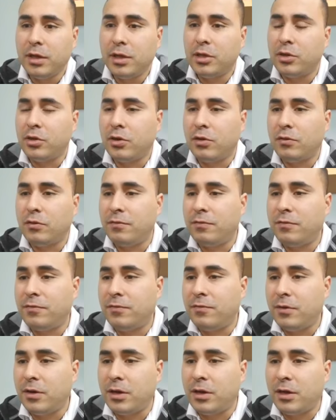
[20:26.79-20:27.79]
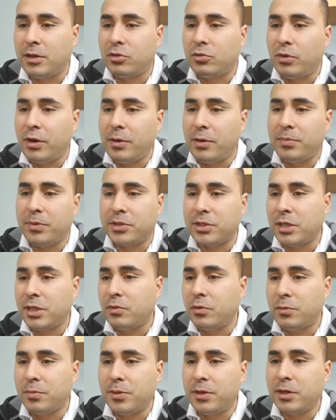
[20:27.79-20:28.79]
3%
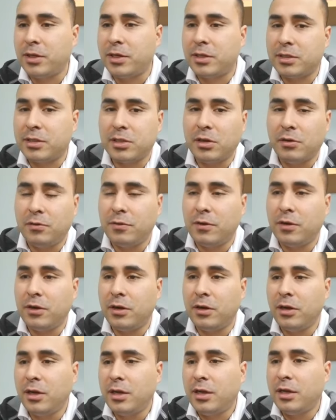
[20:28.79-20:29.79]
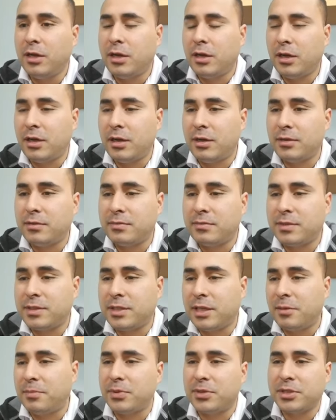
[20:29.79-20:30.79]
would put it in silver,
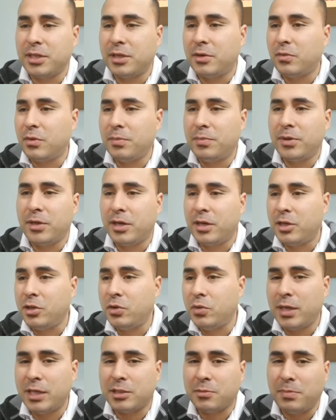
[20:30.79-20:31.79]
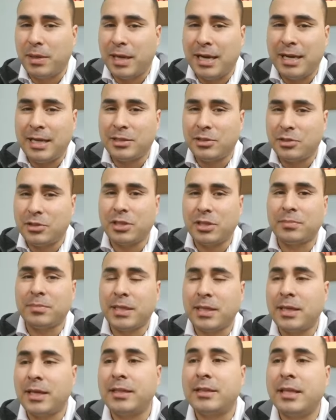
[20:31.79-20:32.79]
10% would put it in US bonds or
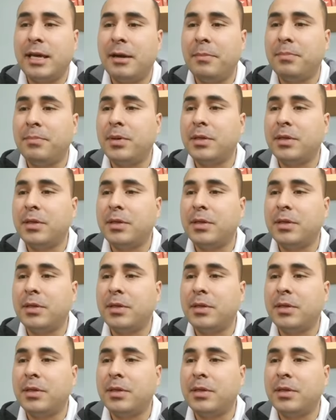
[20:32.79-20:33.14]
something like that.